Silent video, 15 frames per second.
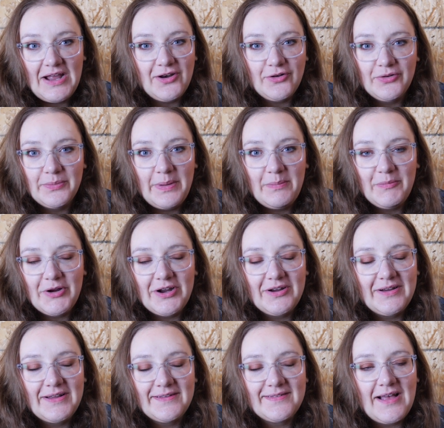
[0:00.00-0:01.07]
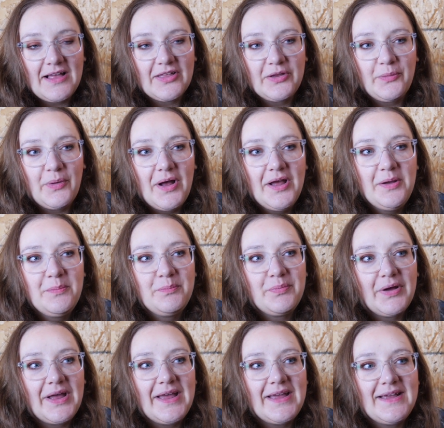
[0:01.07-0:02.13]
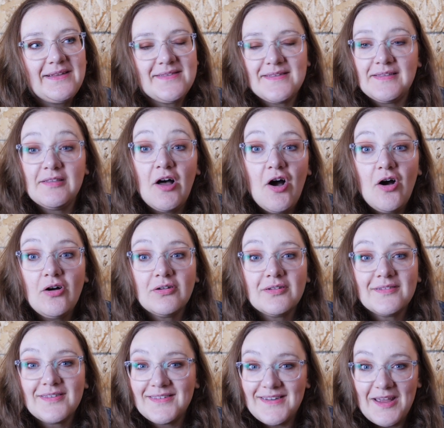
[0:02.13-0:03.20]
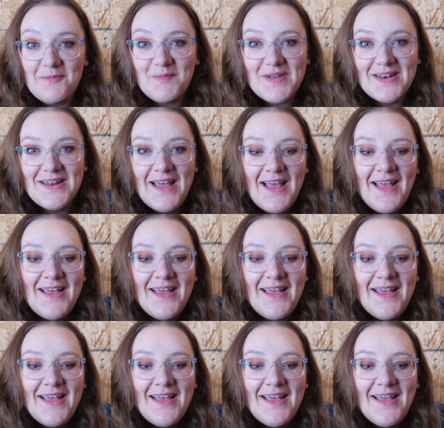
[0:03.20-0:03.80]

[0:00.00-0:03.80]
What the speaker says: I don't remember exactly what, but it's a long stamping.